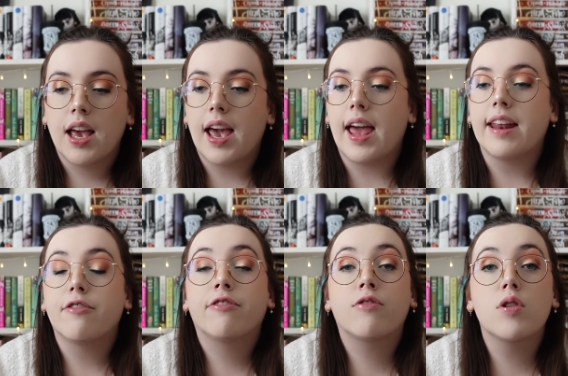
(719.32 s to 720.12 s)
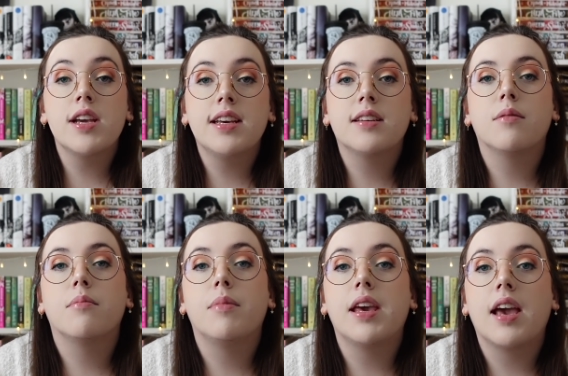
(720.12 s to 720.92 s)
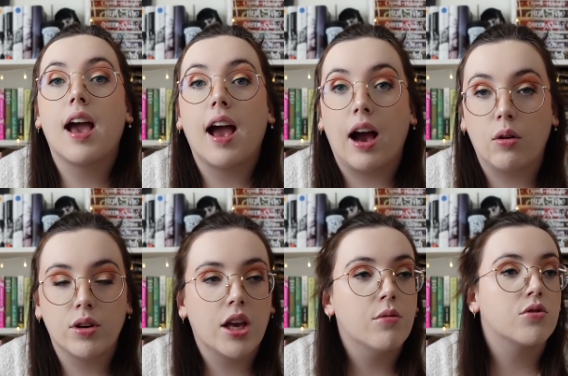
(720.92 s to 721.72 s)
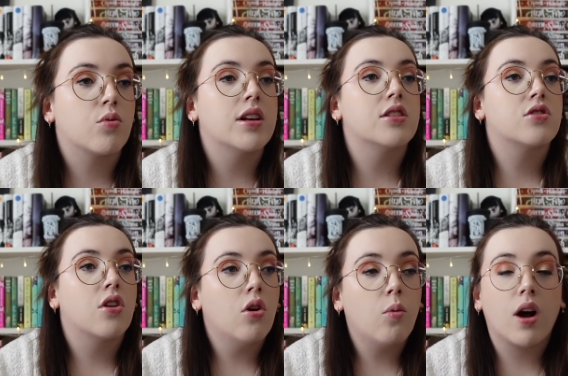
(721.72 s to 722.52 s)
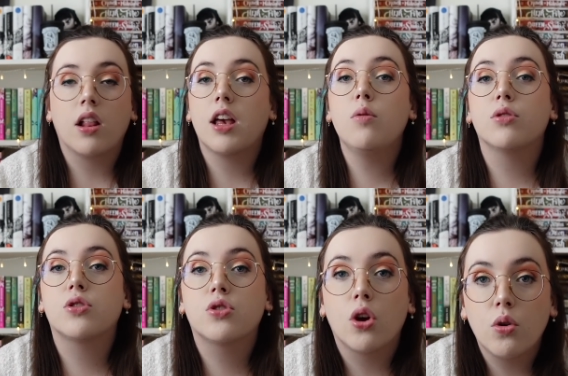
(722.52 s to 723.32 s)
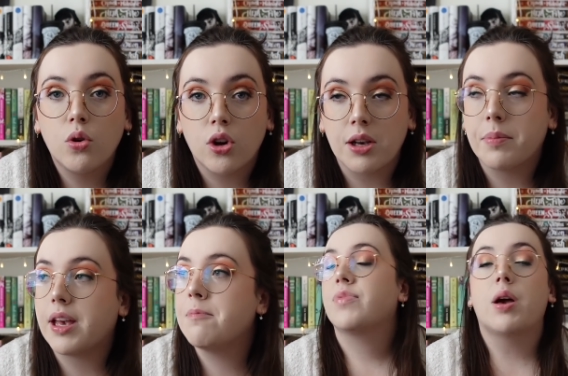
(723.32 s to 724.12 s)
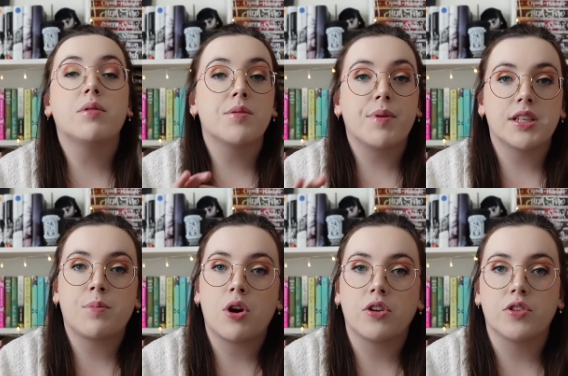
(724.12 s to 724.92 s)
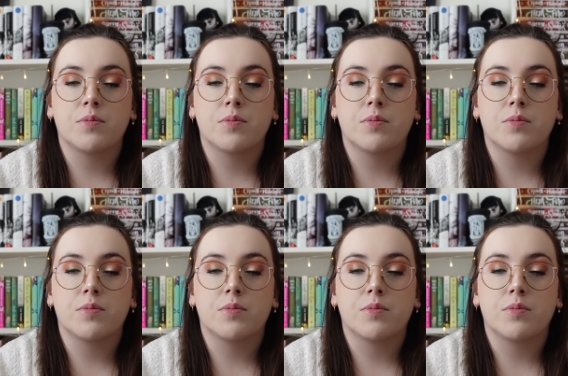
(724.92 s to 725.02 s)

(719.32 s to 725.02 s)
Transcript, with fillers: and it freaked me out it was written so well it was so creepy that was the best part of this